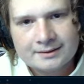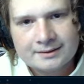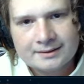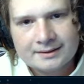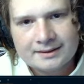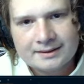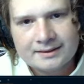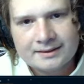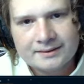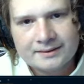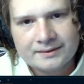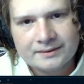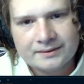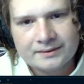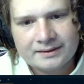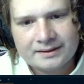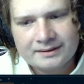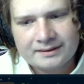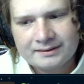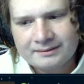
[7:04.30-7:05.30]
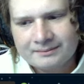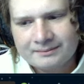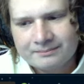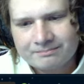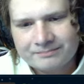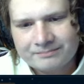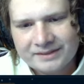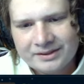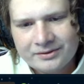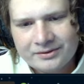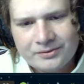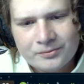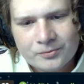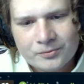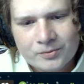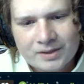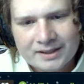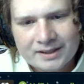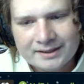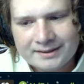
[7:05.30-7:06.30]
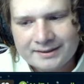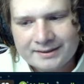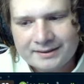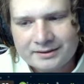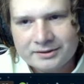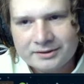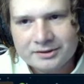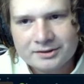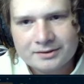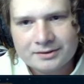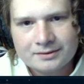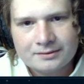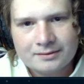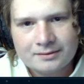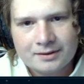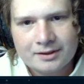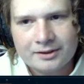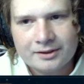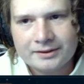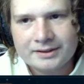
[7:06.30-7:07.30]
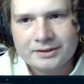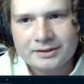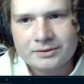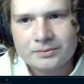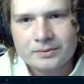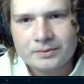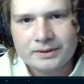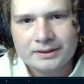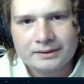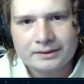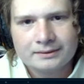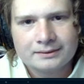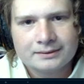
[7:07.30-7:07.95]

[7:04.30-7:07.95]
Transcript: I don't know, I don't know why he just hung his queen.